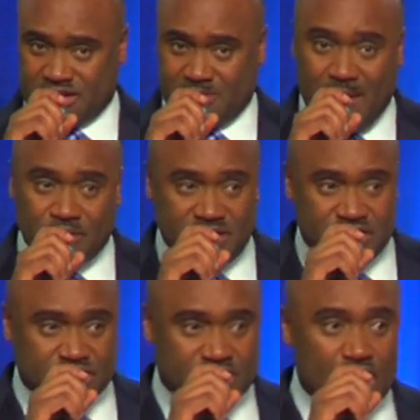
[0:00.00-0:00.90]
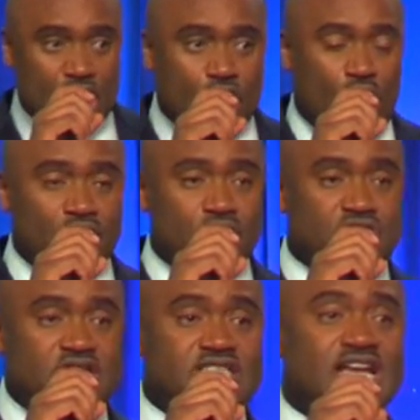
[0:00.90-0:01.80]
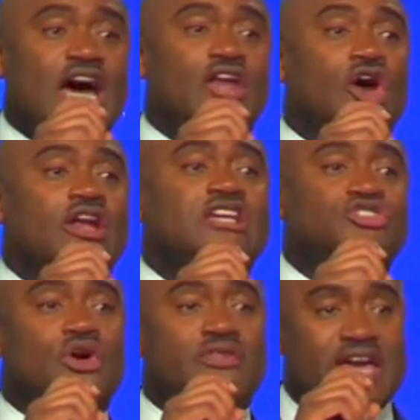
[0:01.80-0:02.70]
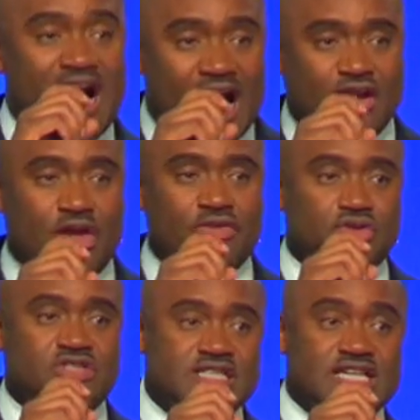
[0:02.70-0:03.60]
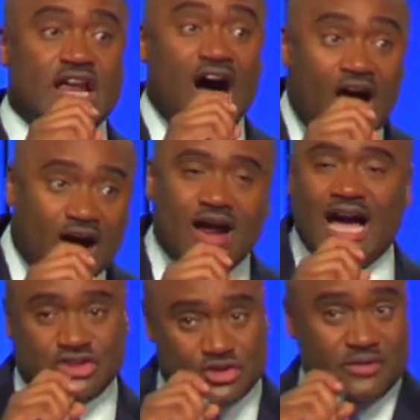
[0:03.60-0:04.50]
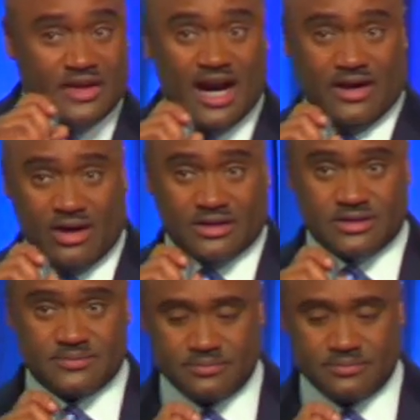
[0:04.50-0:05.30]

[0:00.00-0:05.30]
The Bible teaches, call those things that are not as though they are, not those things that are as though they are not.